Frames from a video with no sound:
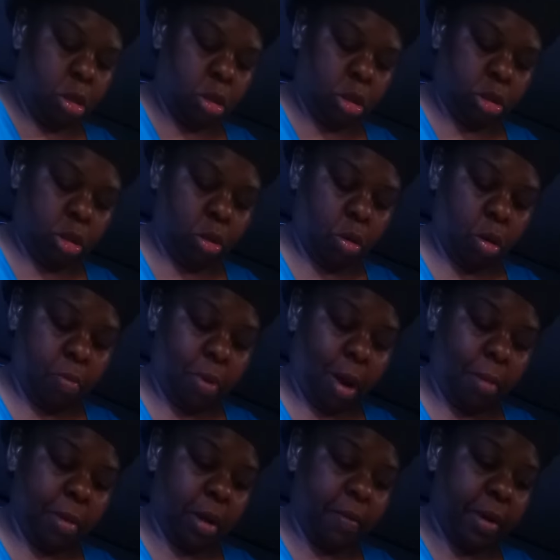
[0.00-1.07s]
So I'm
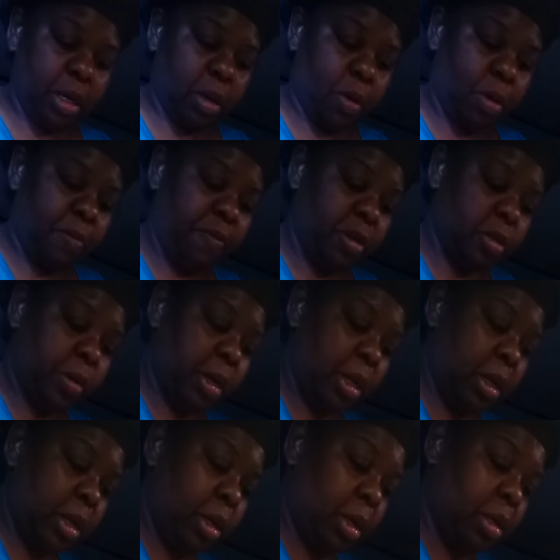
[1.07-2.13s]
probably getting ready to go in the refrigerator and
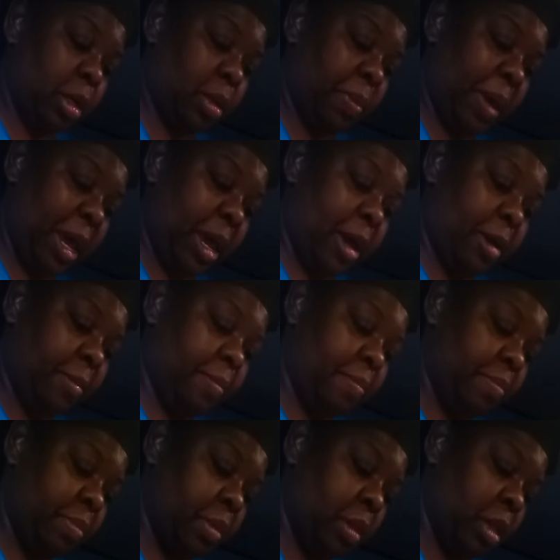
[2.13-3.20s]
get another bag.
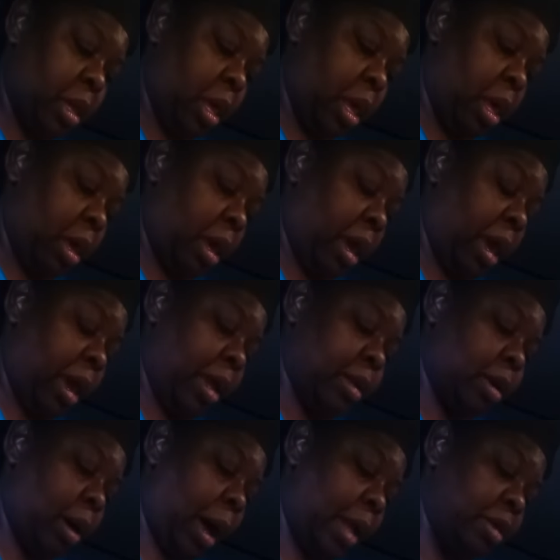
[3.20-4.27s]

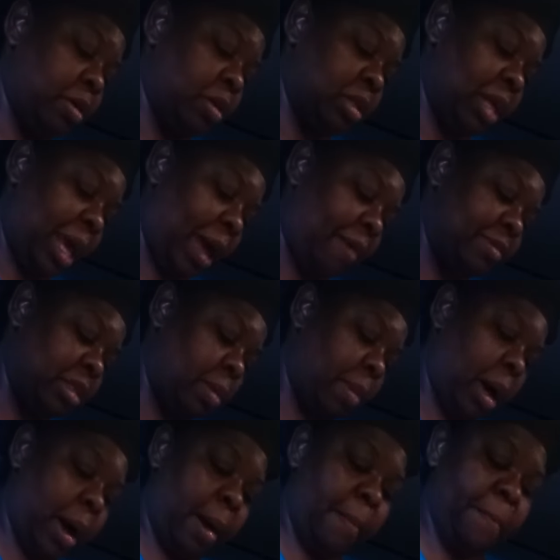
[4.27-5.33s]
And I usually have some
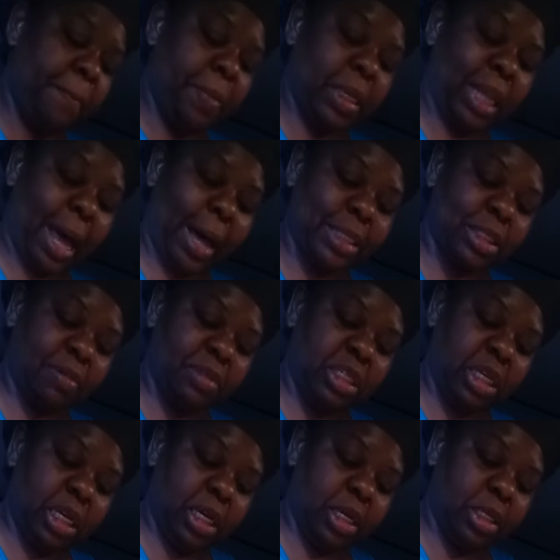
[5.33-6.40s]
um, blocks of
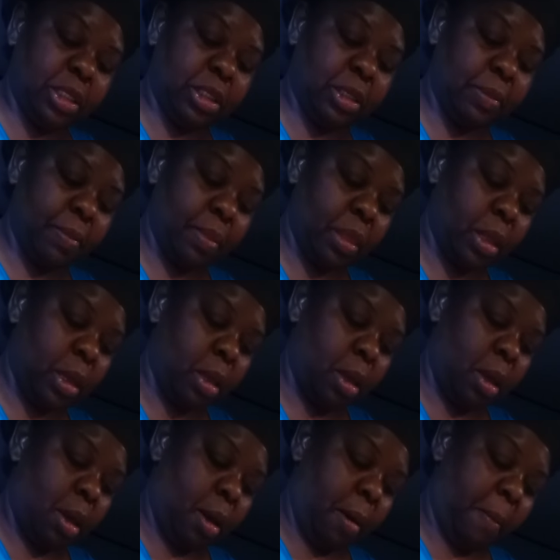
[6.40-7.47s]
cheese.
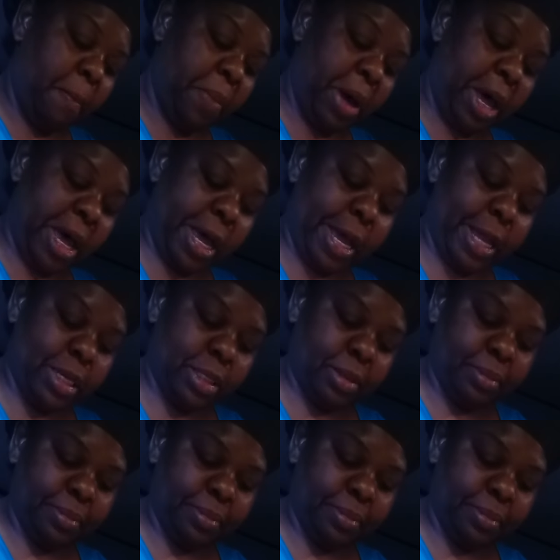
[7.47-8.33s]
But